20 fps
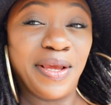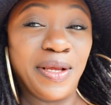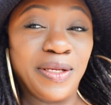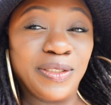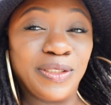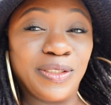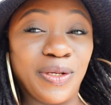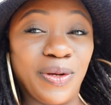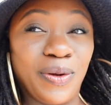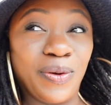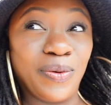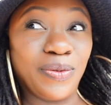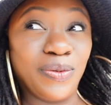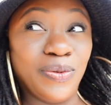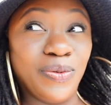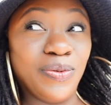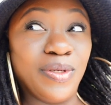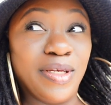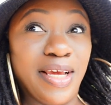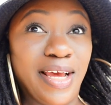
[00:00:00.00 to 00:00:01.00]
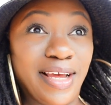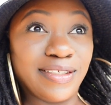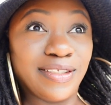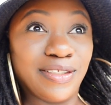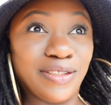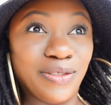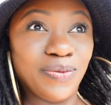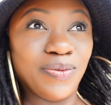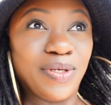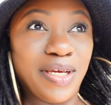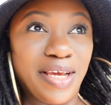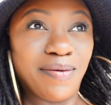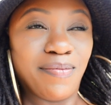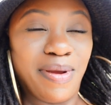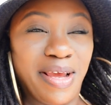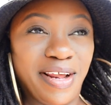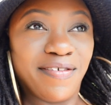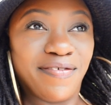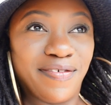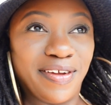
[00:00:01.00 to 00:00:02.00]
So you, yes, you can
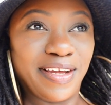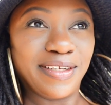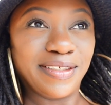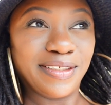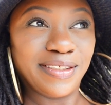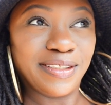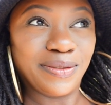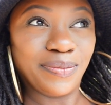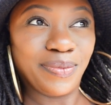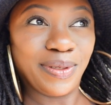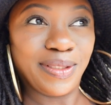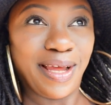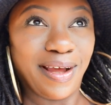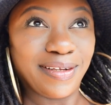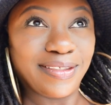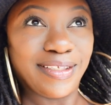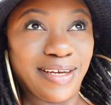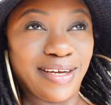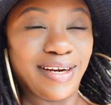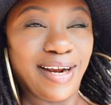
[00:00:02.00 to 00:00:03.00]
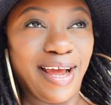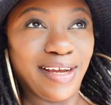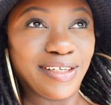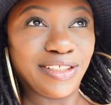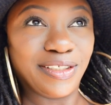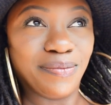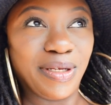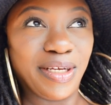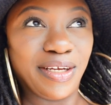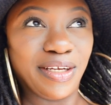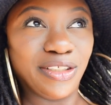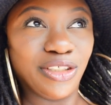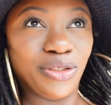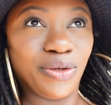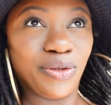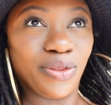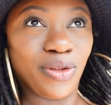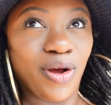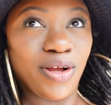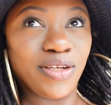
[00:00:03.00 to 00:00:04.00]
manifest without taking action because
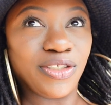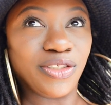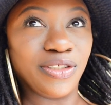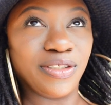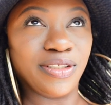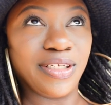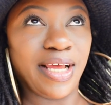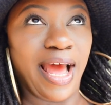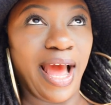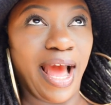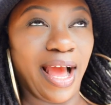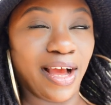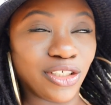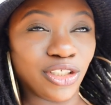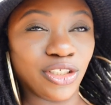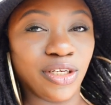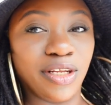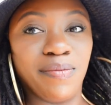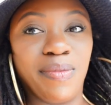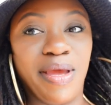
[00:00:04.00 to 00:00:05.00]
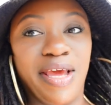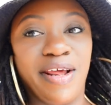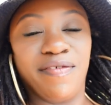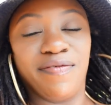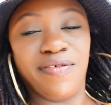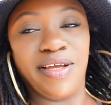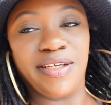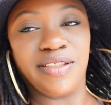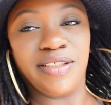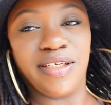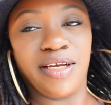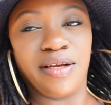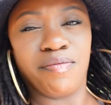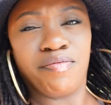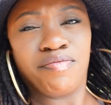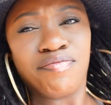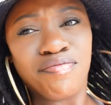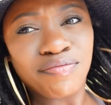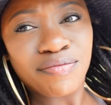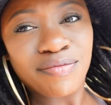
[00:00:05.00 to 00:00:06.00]
your thoughts is actually manifesting.
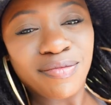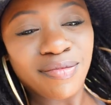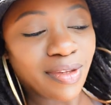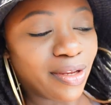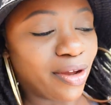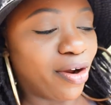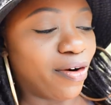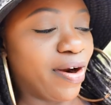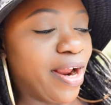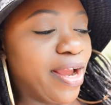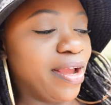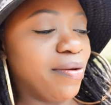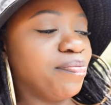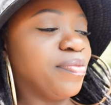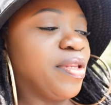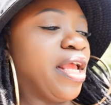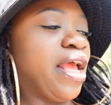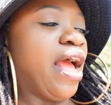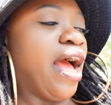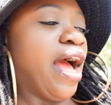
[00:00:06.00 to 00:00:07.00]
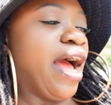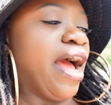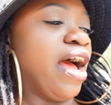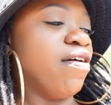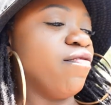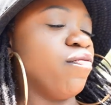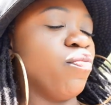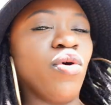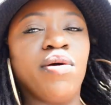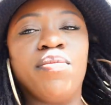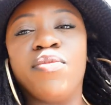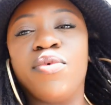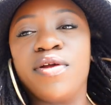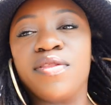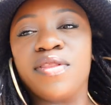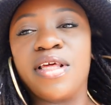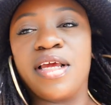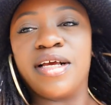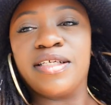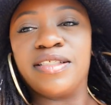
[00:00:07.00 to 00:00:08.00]
All right. I have one
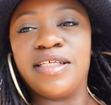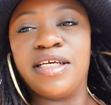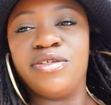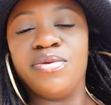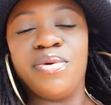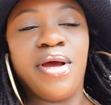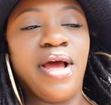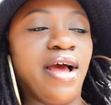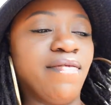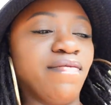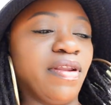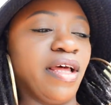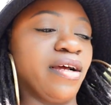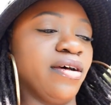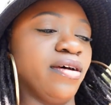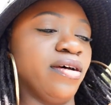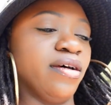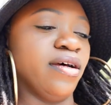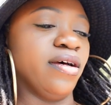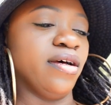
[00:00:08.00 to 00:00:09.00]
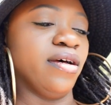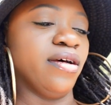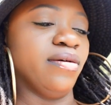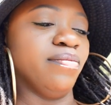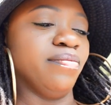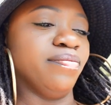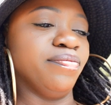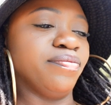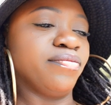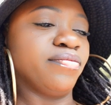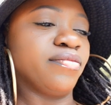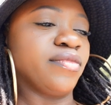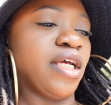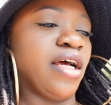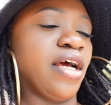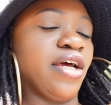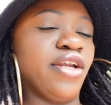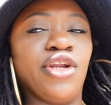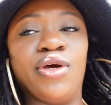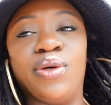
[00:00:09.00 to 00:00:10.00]
more thing, because I do have like a
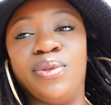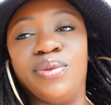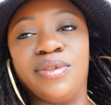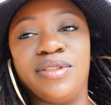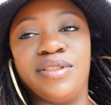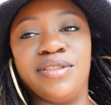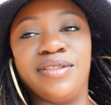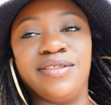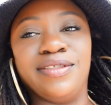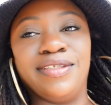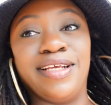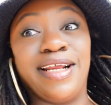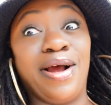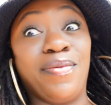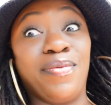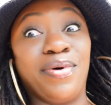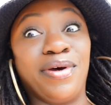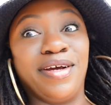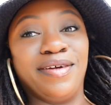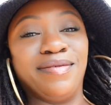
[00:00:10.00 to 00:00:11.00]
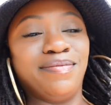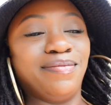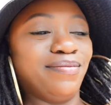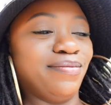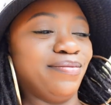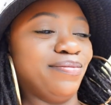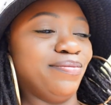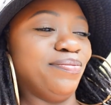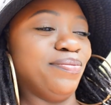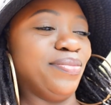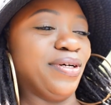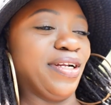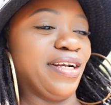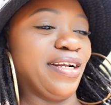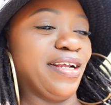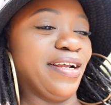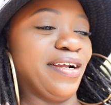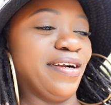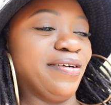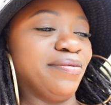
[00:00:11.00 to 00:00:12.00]
note that I want to put
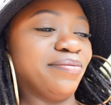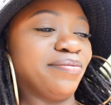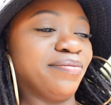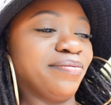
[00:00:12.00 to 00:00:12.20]
in here.